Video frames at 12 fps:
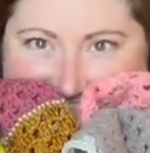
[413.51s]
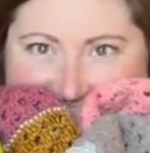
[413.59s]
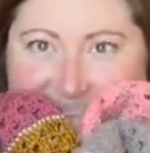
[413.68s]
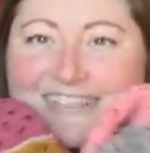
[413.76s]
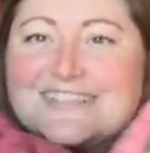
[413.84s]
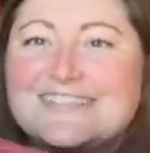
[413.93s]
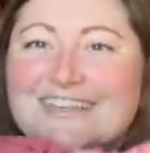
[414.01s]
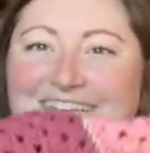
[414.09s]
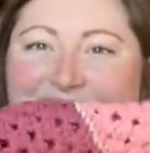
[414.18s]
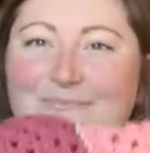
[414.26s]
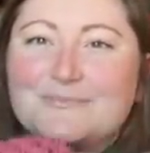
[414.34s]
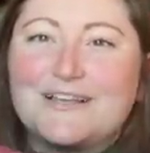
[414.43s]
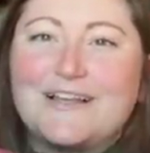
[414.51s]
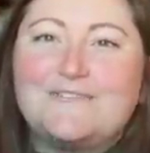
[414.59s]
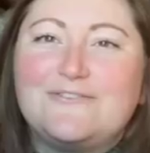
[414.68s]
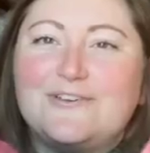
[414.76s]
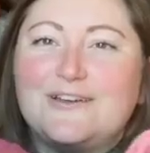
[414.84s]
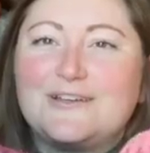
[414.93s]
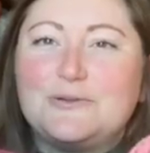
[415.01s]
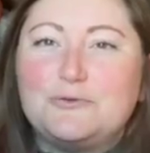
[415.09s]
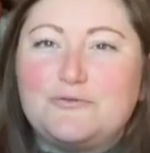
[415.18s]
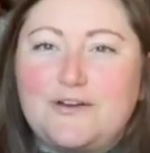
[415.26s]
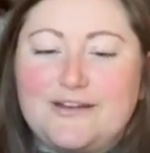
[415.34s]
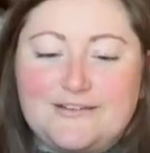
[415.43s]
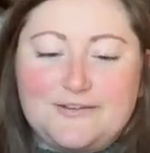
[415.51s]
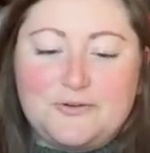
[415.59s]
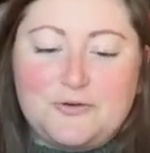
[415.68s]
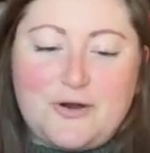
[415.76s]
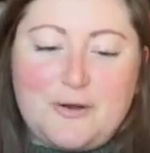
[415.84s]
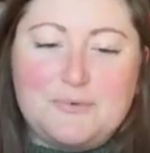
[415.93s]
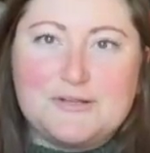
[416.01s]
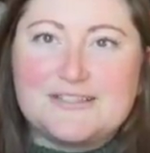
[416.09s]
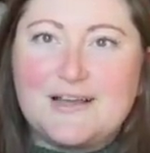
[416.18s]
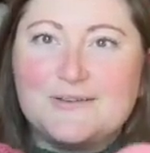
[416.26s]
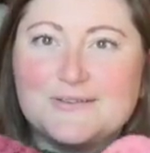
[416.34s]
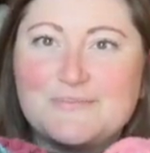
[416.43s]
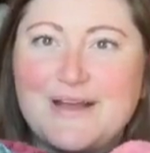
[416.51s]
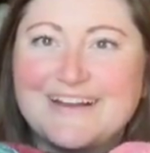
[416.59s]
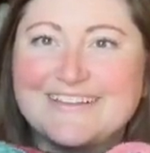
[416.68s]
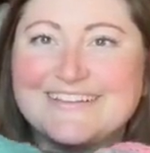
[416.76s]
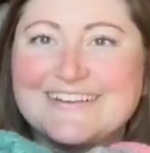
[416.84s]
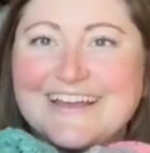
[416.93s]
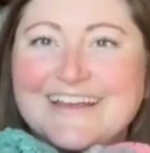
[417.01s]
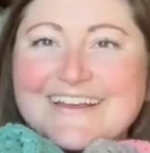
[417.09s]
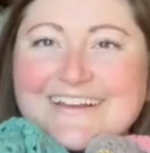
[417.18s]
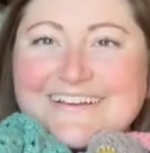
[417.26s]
This is like something I feel like you would find at your grandma's house back in the day.